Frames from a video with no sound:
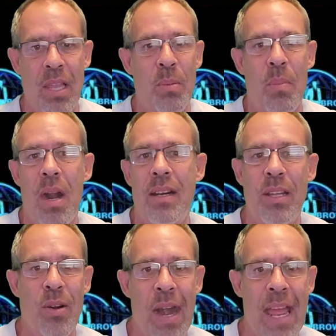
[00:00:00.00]
the market
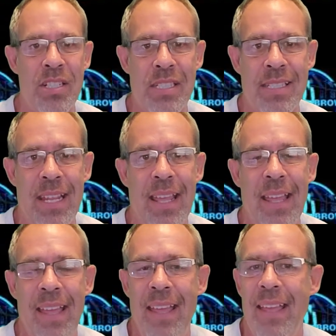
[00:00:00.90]
crashes,
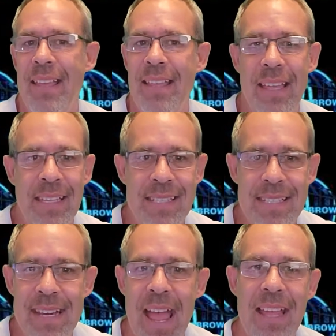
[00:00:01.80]
it's
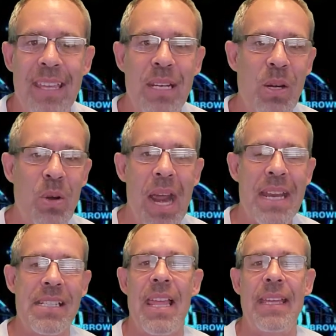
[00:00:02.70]
not going to
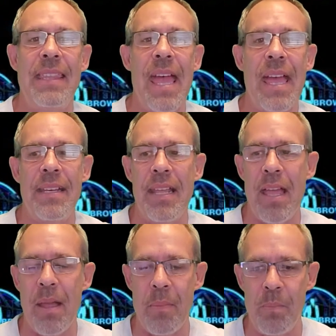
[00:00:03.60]
crash like that.
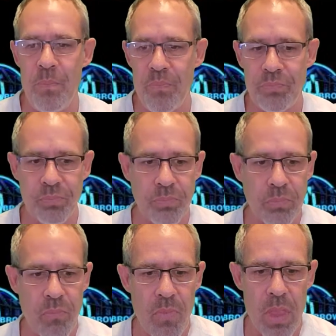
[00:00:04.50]
The
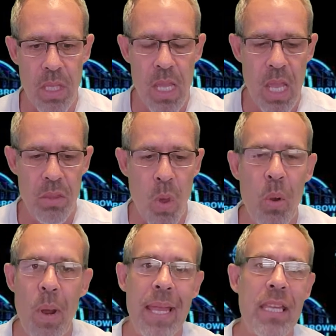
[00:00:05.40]

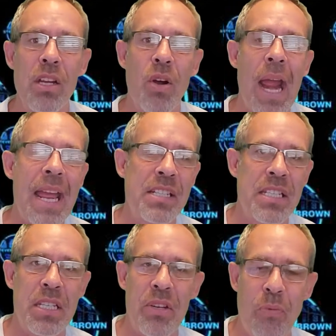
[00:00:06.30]
only way it can crash
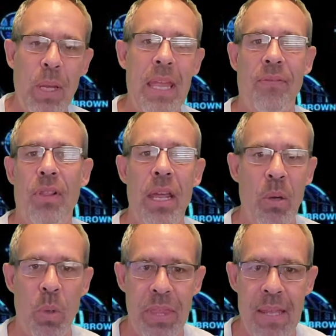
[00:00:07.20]
is if we get flooded
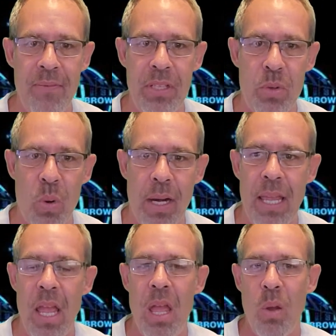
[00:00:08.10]
with inventory.
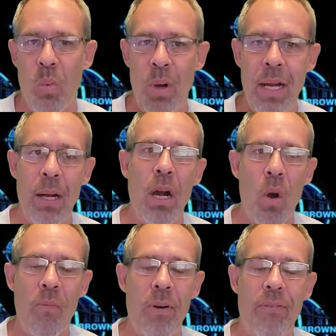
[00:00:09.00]
We are
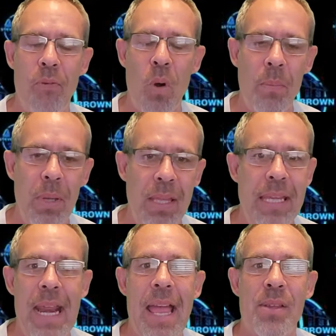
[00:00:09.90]
over 4
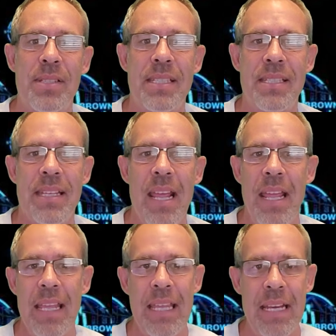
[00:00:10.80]
million houses
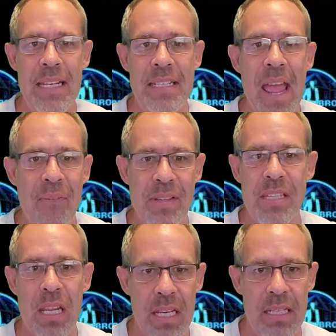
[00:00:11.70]
in a
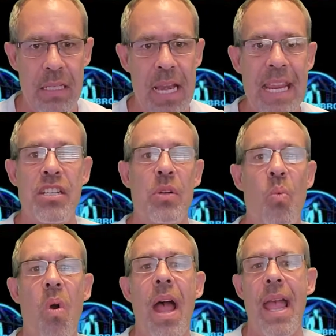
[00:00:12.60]
deficit
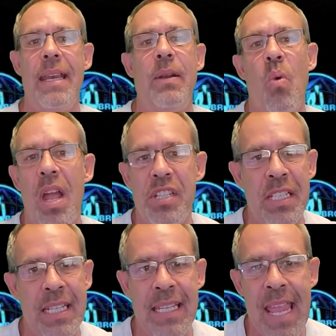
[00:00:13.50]
nationwide. In
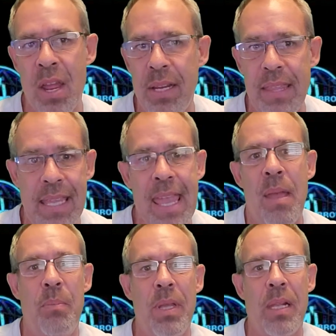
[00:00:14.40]
Washington County, they
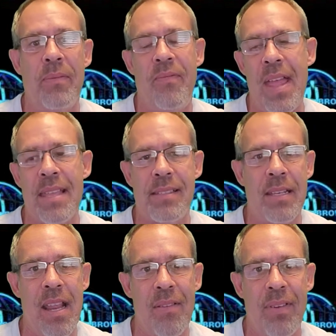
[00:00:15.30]
can't build them fast
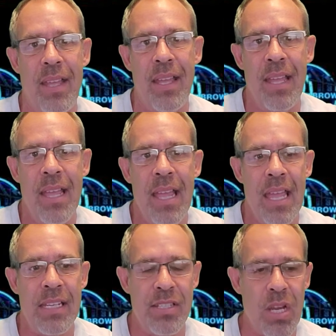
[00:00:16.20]
enough.
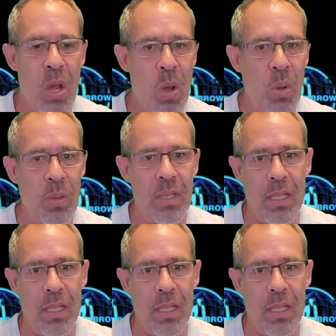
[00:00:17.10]
And so,